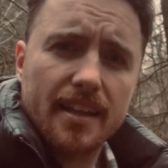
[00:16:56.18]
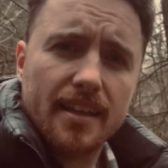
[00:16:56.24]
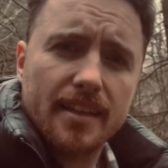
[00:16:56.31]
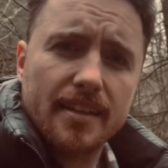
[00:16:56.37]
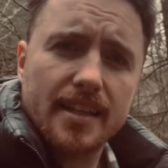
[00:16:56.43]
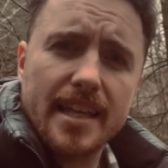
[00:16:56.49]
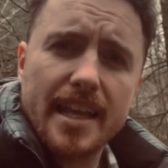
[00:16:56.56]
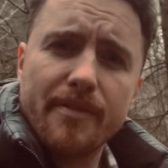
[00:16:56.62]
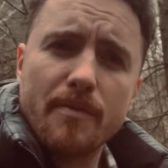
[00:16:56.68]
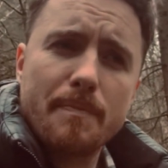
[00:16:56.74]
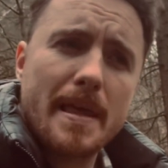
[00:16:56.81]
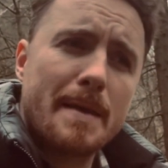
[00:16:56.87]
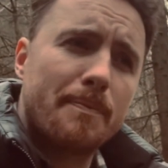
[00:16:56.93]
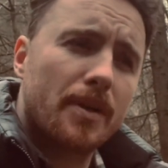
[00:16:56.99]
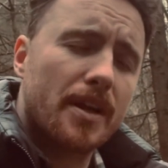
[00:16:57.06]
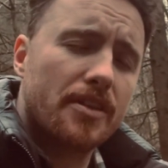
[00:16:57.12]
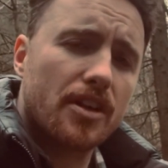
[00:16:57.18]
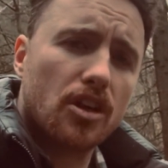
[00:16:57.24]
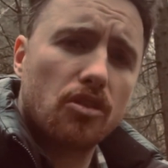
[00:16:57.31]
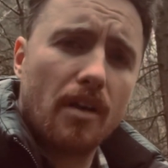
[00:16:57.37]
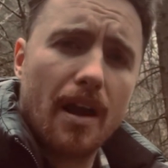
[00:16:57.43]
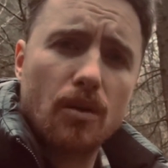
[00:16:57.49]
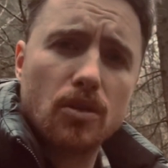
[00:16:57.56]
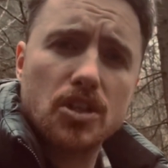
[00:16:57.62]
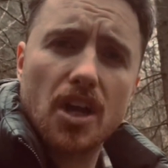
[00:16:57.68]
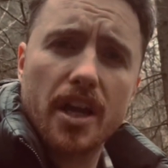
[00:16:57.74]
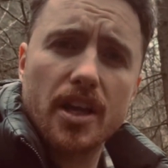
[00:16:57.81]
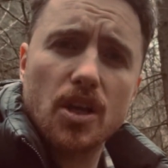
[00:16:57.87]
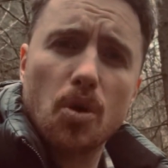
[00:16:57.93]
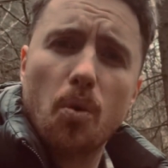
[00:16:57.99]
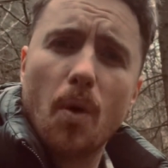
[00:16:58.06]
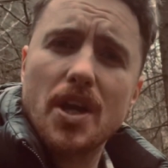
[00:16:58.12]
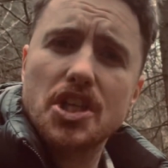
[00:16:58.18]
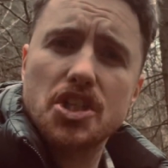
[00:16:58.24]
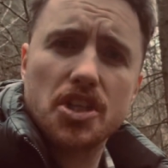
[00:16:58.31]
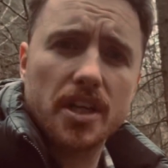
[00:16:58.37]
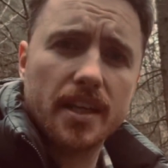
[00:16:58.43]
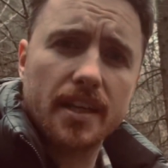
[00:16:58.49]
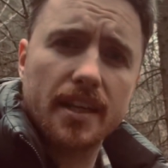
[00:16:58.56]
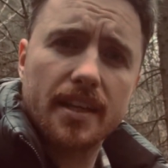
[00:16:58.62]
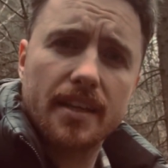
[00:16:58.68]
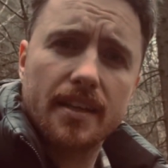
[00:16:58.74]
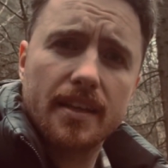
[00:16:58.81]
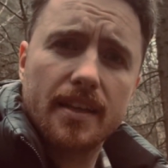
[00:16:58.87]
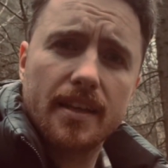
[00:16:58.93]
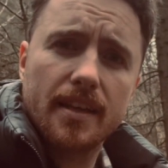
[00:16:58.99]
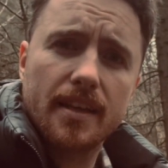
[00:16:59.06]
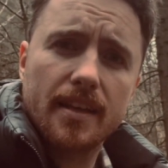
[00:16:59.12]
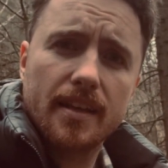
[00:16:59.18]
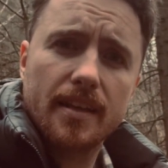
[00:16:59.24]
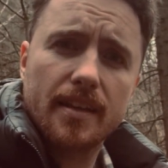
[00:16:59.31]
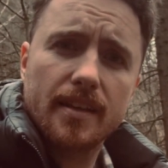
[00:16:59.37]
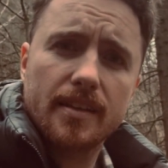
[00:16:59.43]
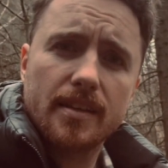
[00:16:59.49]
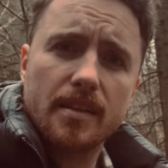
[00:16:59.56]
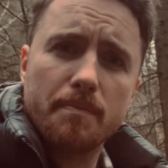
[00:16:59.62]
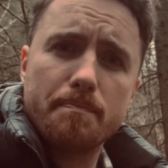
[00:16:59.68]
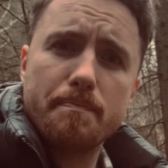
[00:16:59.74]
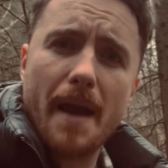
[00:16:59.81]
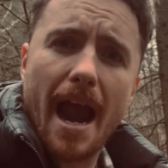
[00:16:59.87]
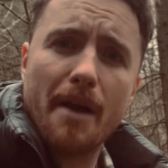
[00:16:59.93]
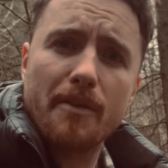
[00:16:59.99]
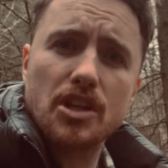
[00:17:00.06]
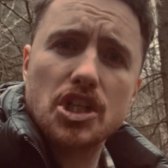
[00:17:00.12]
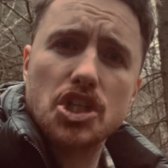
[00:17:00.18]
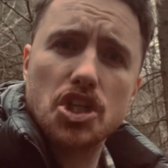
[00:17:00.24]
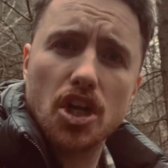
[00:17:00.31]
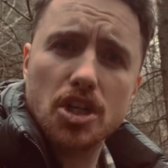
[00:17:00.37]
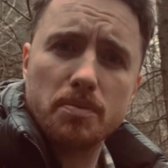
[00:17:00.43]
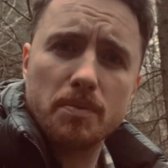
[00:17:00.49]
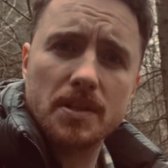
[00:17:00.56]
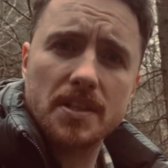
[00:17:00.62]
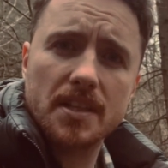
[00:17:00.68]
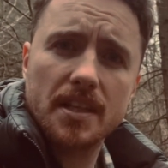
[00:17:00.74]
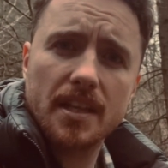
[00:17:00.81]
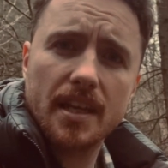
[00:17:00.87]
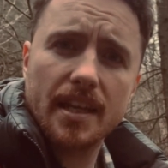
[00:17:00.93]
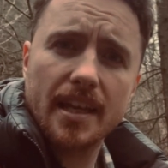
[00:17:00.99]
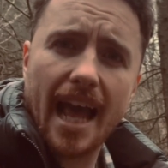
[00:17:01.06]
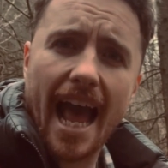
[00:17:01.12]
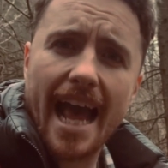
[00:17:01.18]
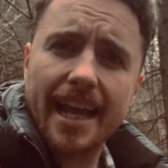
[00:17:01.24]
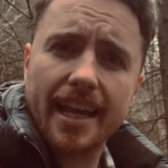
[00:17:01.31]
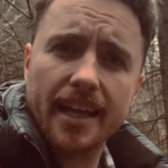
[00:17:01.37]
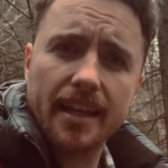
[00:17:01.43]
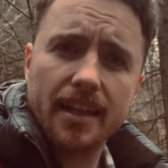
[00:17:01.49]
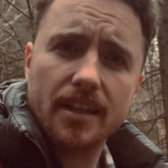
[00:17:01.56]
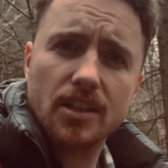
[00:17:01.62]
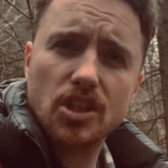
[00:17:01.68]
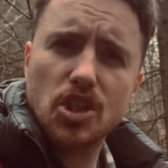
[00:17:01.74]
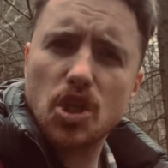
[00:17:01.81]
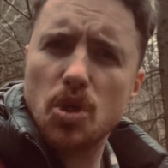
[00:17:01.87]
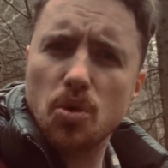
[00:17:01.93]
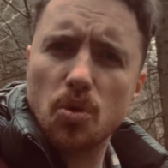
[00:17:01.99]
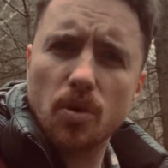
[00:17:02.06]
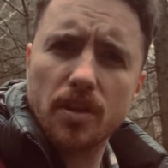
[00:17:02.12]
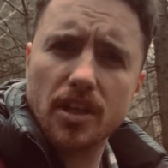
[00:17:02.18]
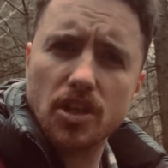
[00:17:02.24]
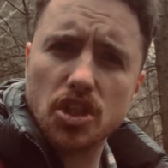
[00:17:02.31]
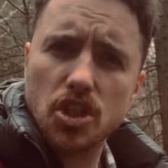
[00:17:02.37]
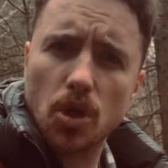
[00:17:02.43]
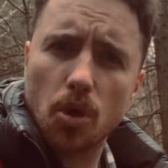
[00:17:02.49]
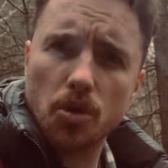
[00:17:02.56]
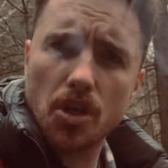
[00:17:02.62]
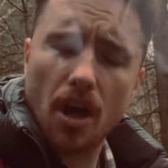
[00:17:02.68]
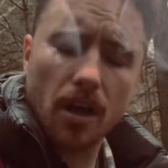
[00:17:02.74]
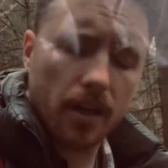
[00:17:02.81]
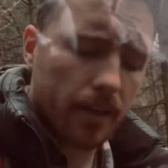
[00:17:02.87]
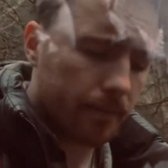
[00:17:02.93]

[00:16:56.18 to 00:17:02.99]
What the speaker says: that even people in the crowd started questioning the Baron's judgment in hanging two that are so young.